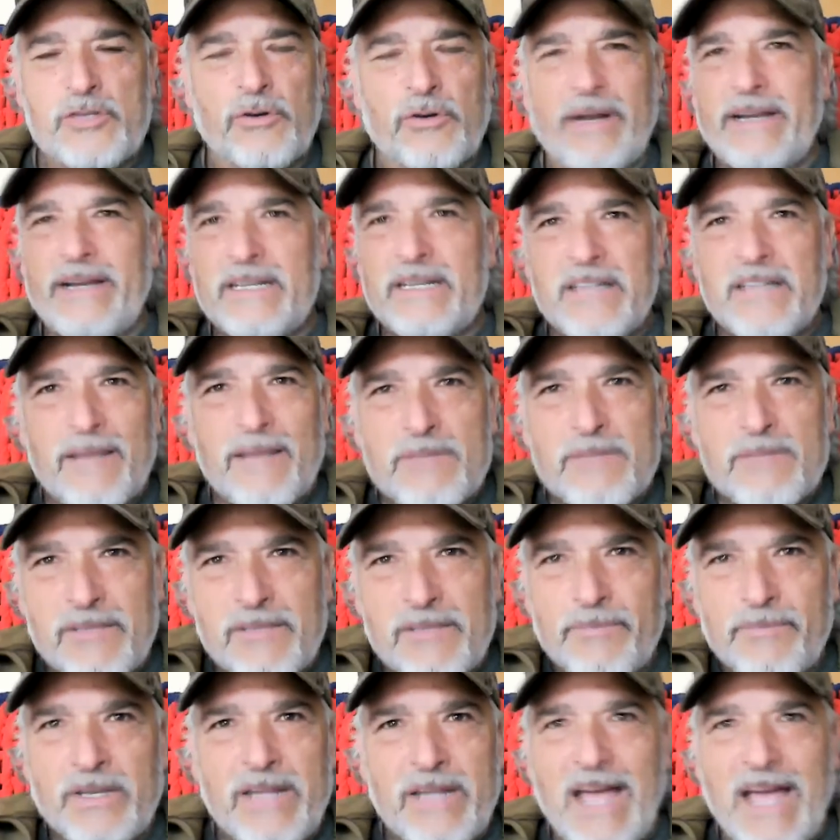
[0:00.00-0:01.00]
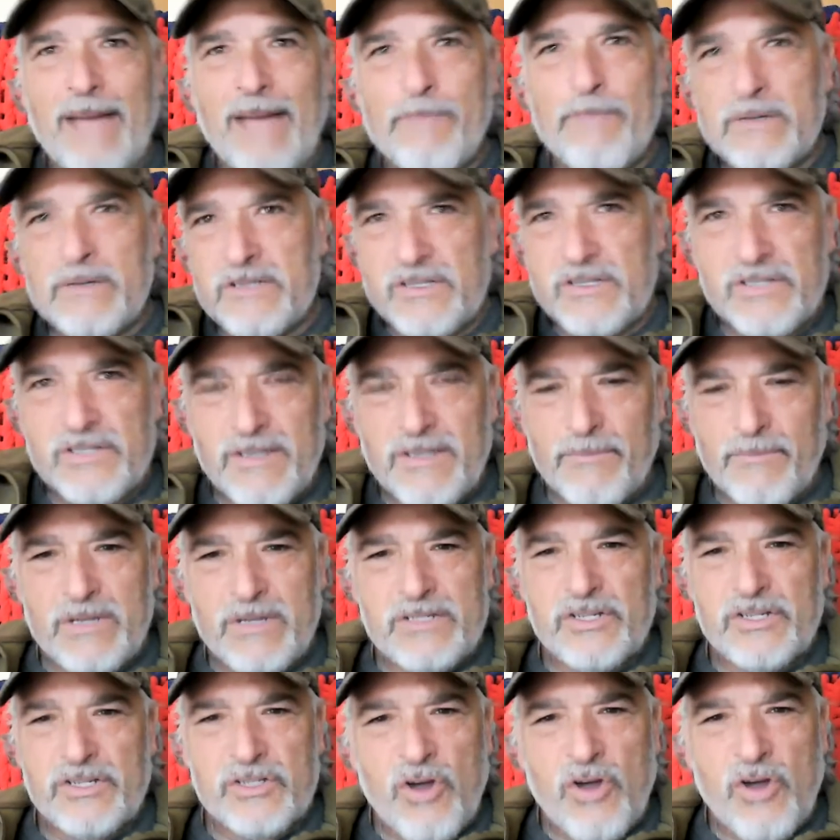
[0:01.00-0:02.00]
or anytime something happens and
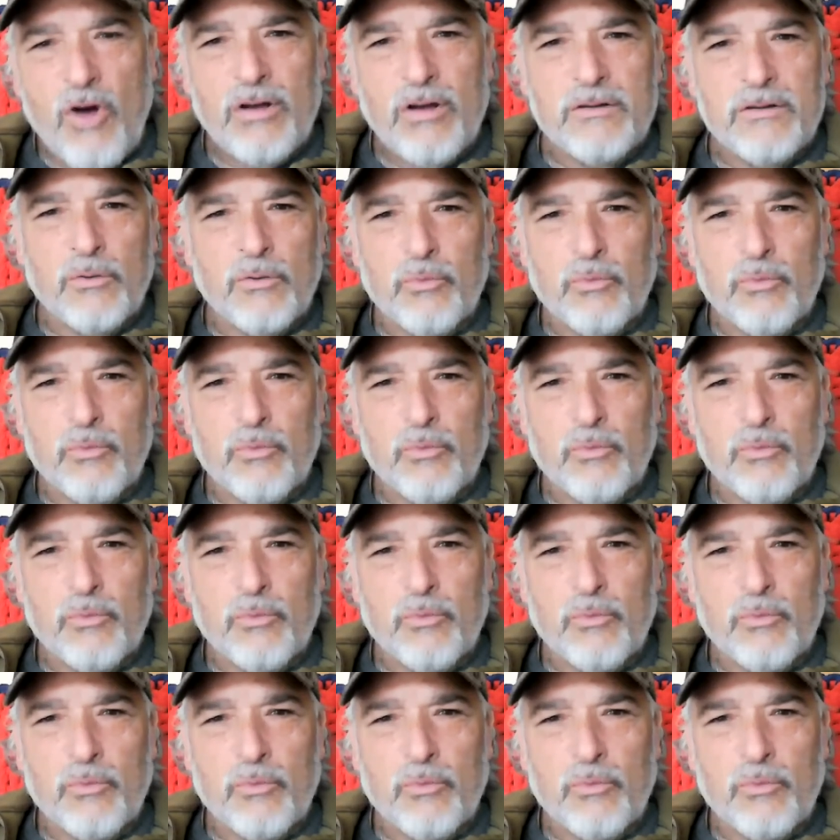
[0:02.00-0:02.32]
somebody's just called